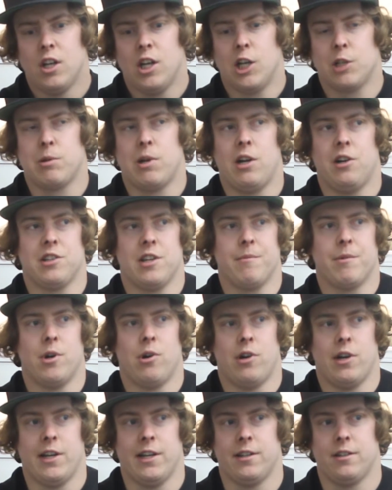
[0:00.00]
As well as I'm
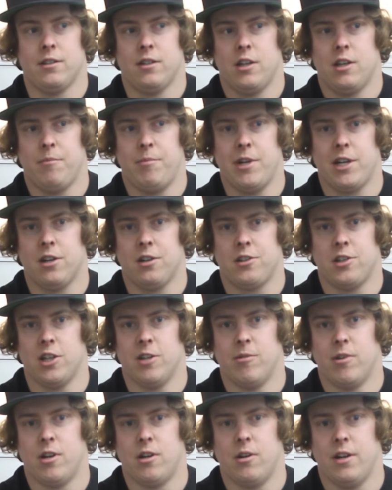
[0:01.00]
going a bigger
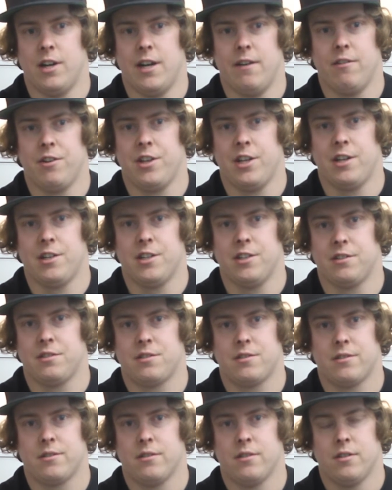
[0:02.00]
turbo, and everything
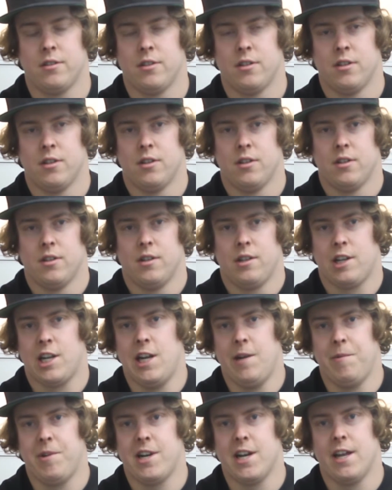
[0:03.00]
just
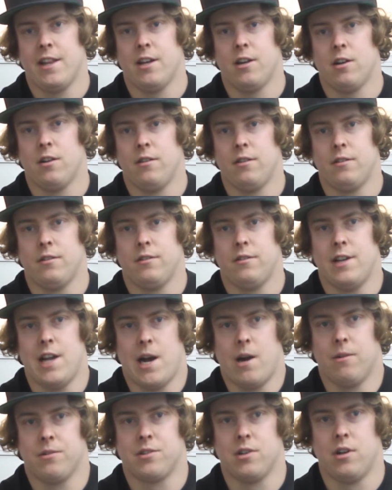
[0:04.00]
came together, and
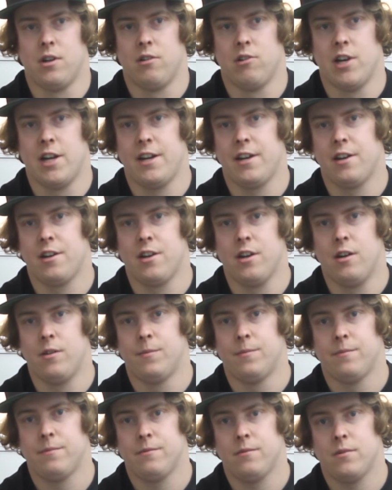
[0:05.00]
now it's all ready to go.